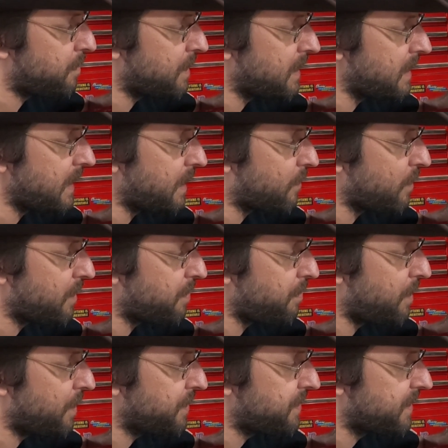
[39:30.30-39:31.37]
but like with
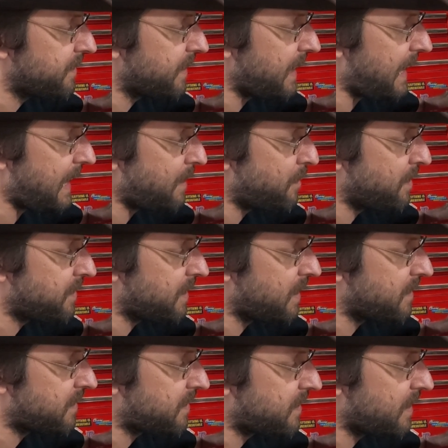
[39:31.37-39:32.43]
most of the
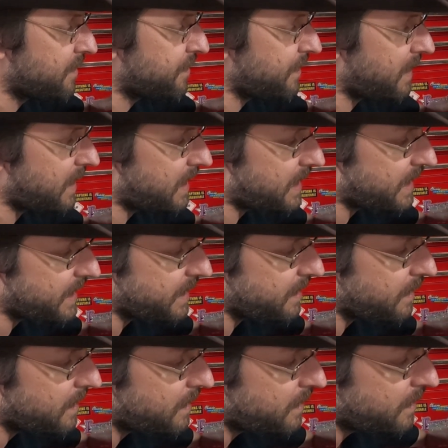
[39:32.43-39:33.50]
Amazon stuff,
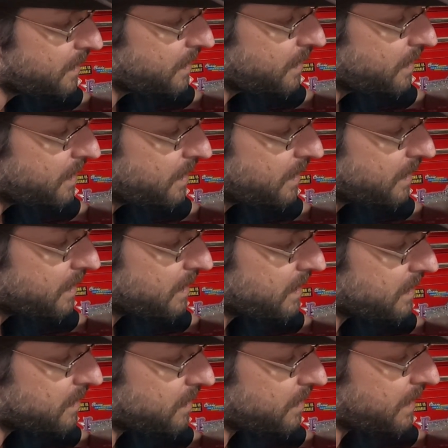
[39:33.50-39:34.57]
I
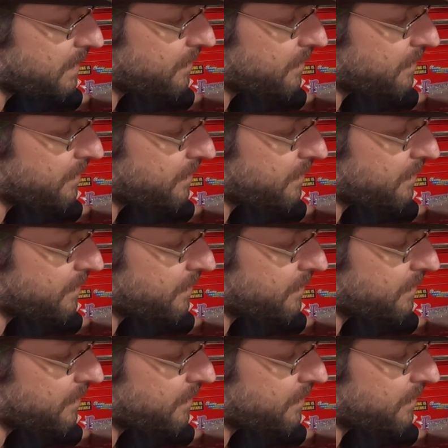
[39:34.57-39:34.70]
don't